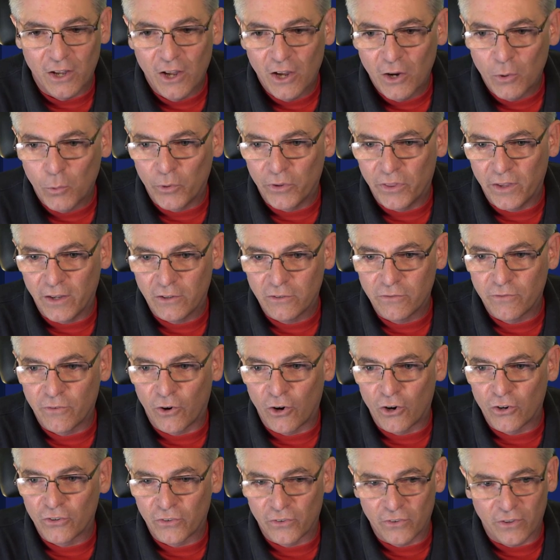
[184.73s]
with each
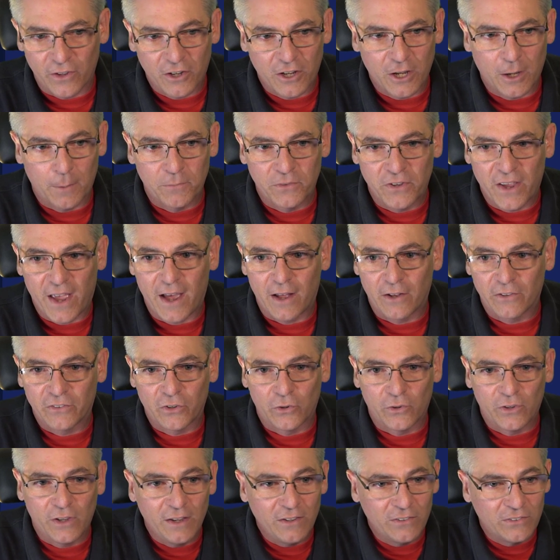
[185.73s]
version that comes out. So
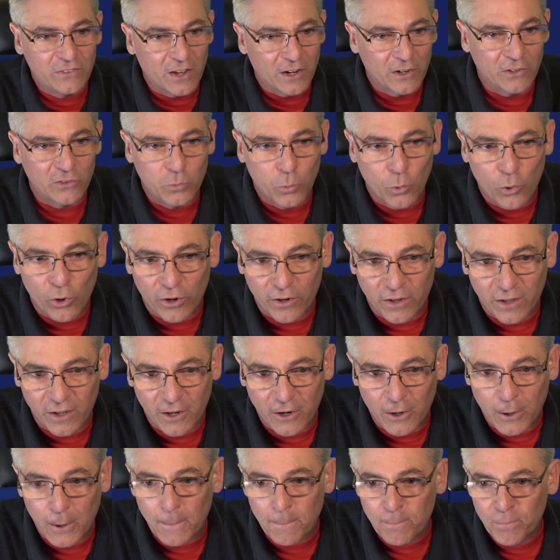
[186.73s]
he's done his work
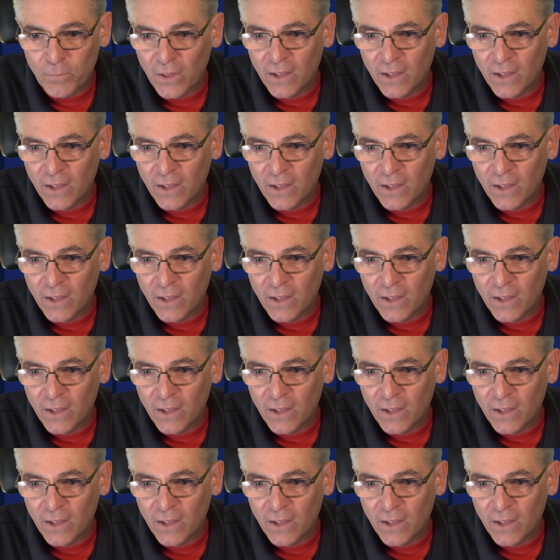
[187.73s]
here.